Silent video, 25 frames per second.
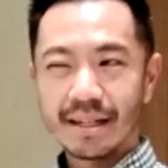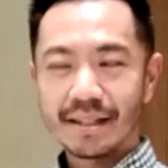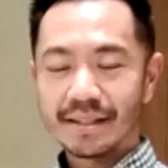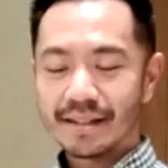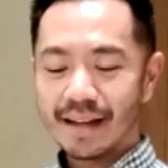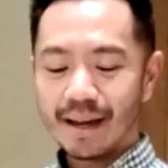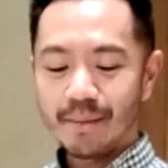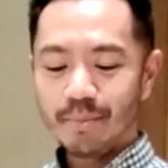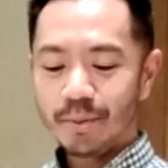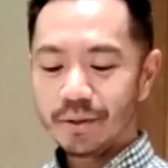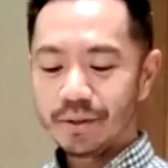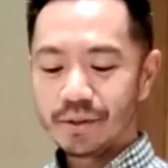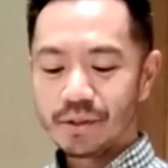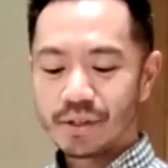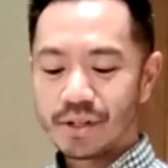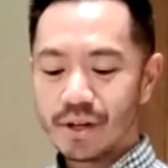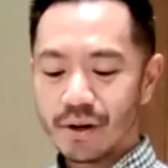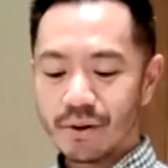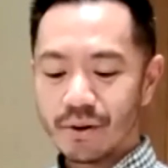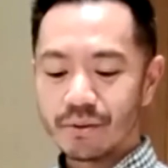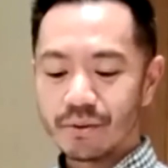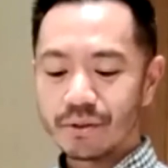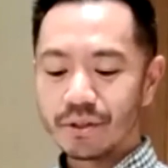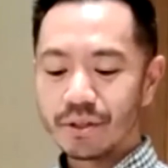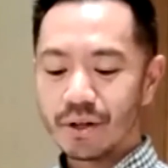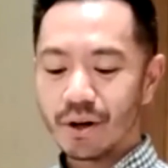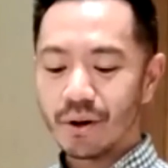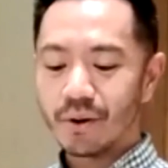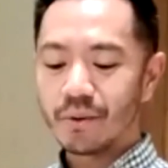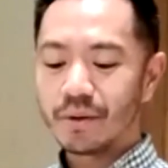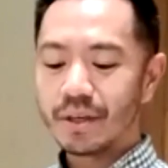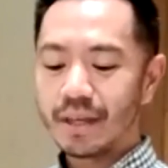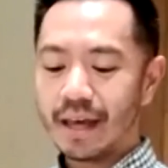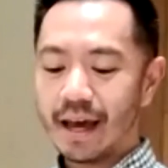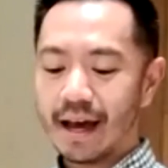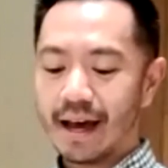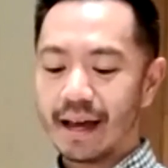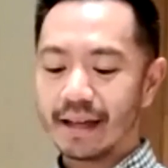disciples don't know
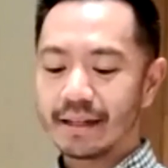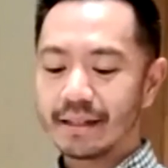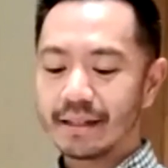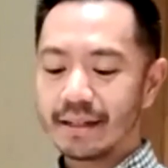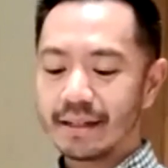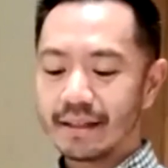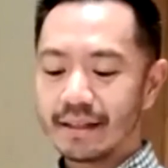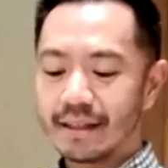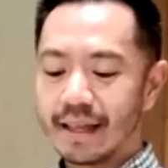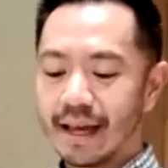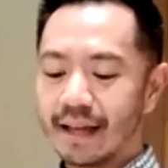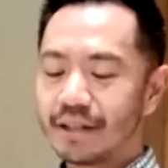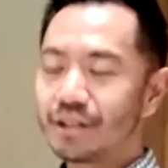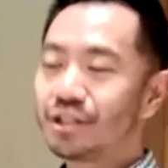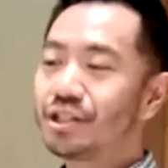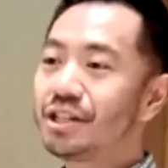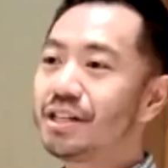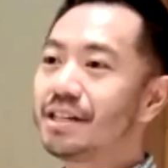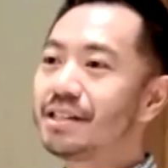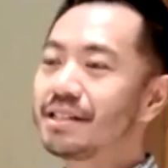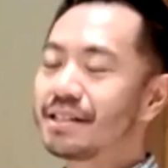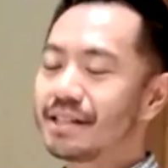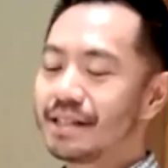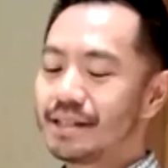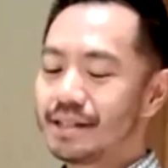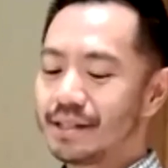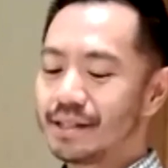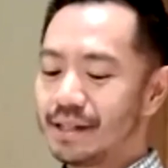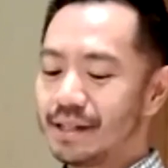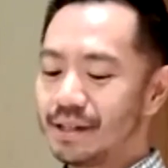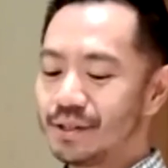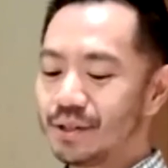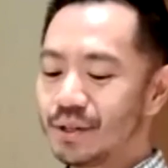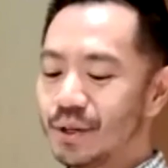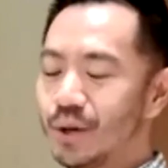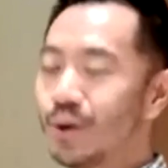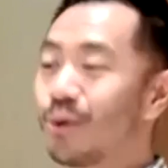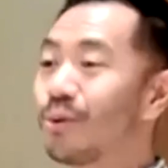yet that Jesus
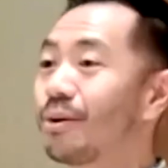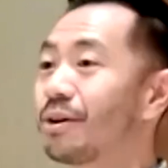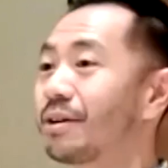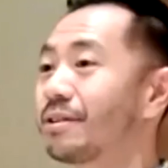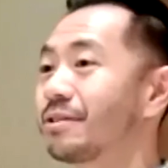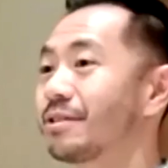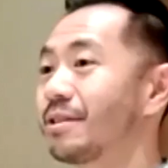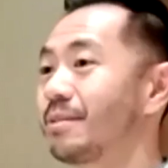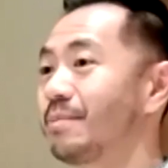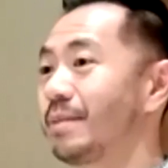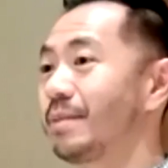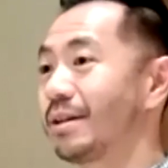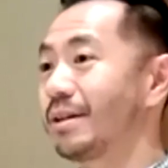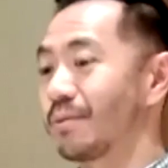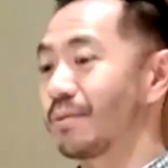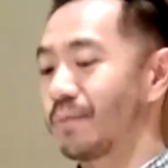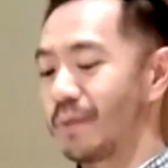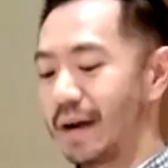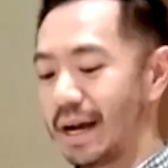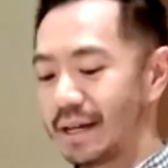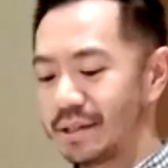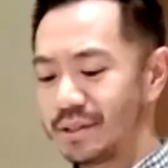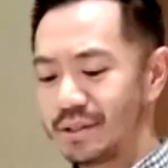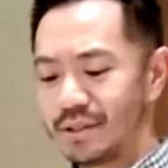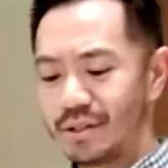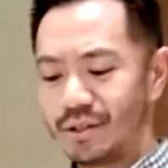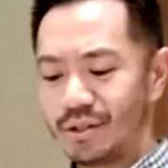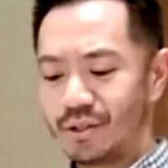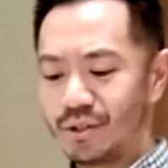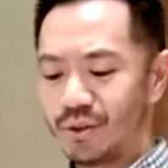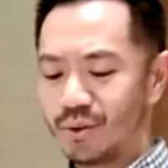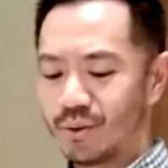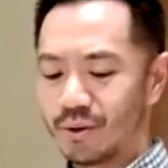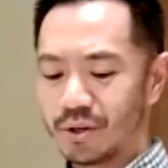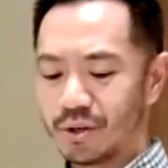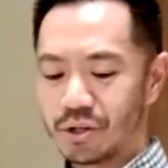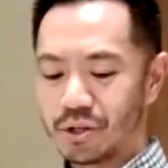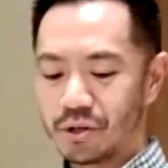is going to be arrested,
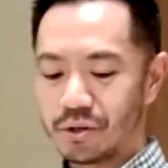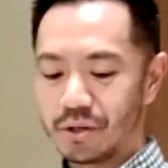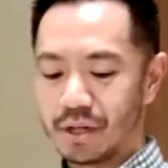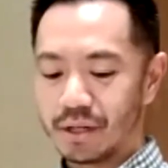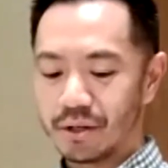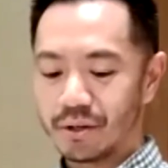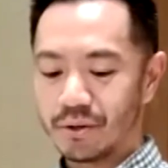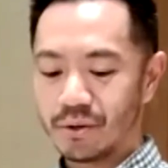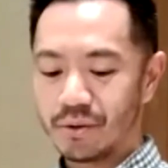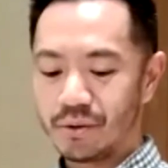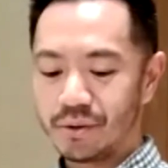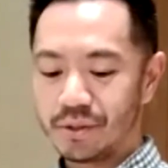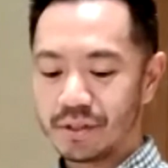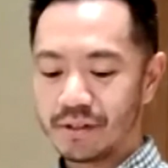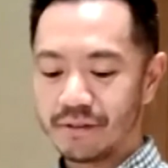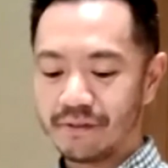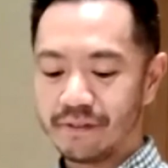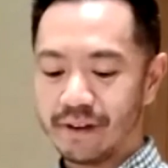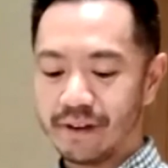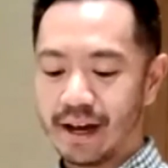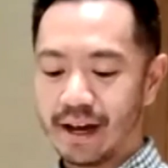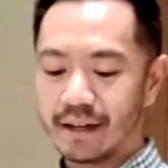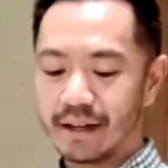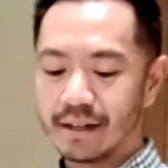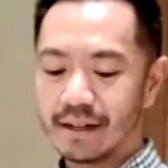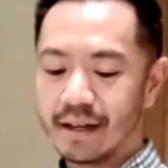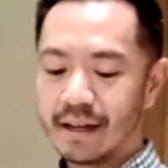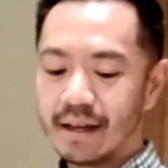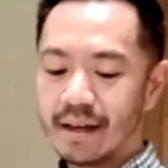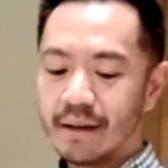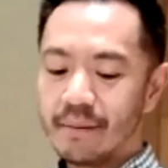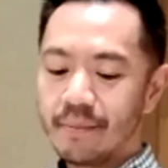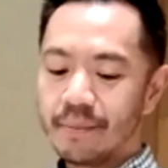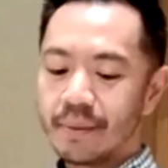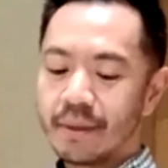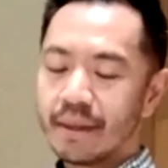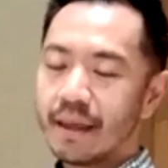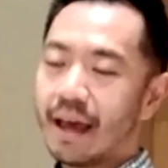tortured, and crucified.
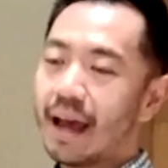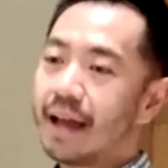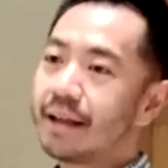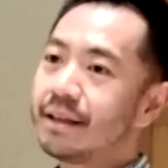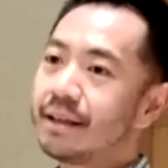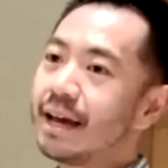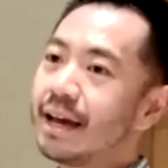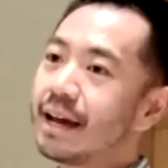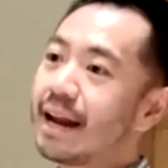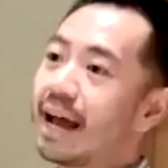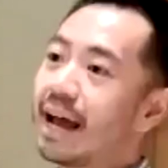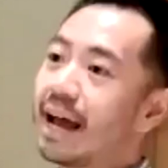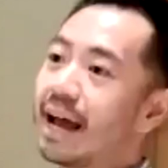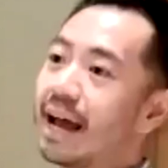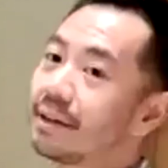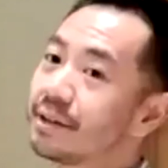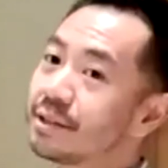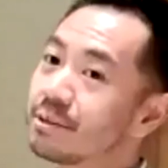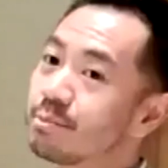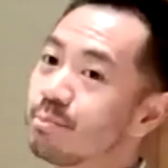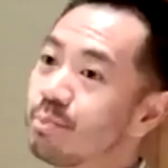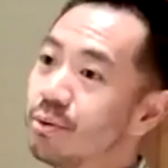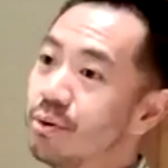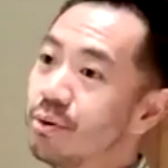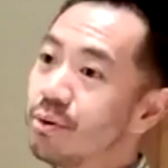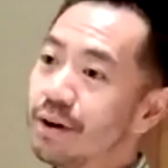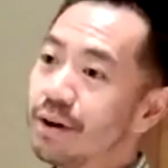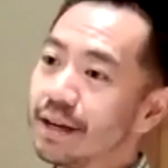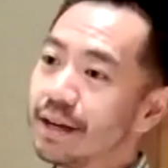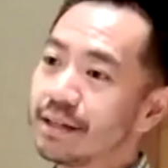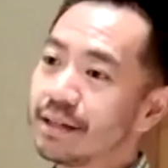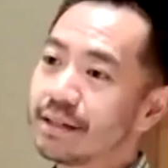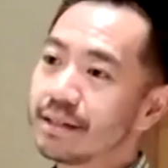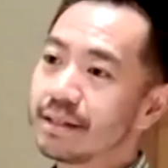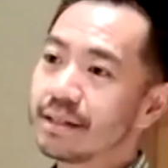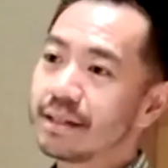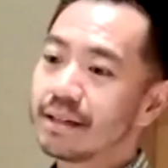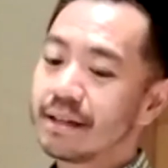And yet at this
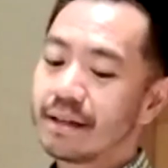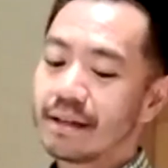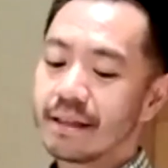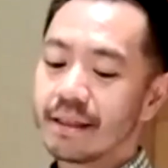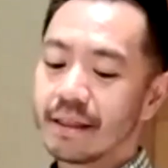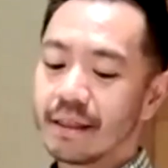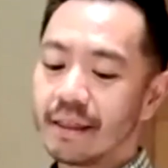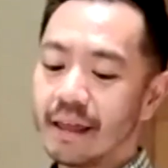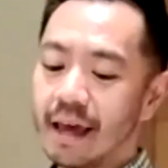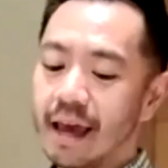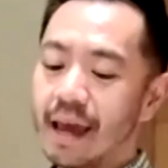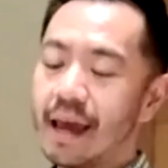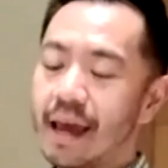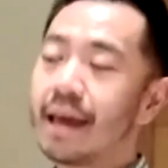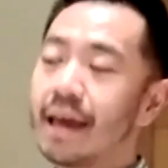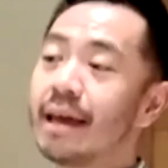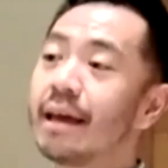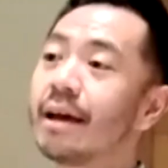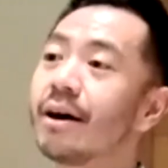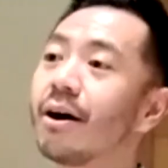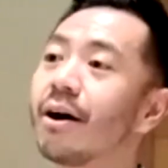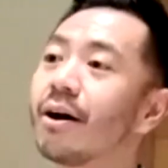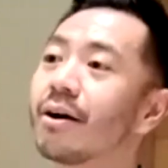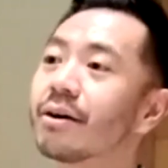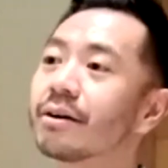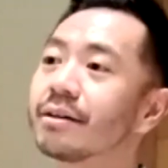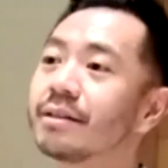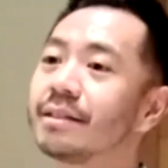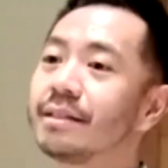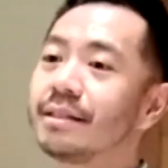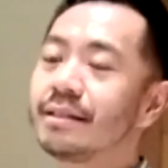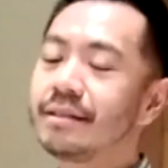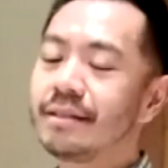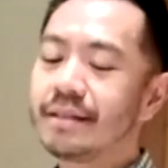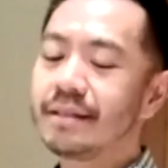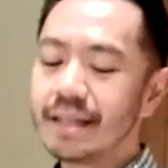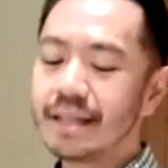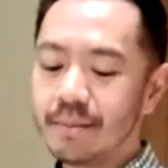point, they are
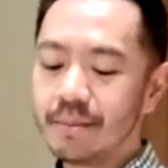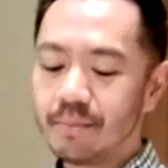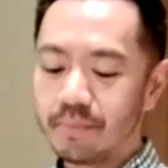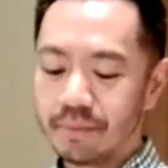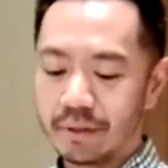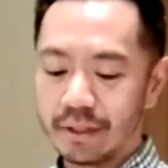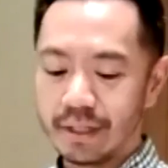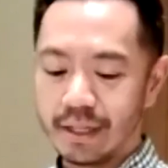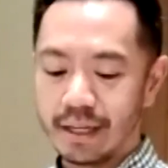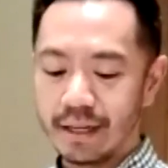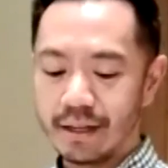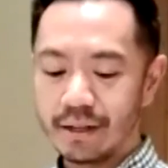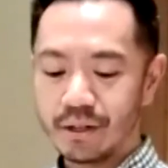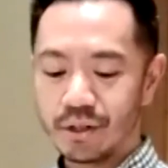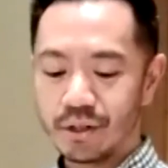deeply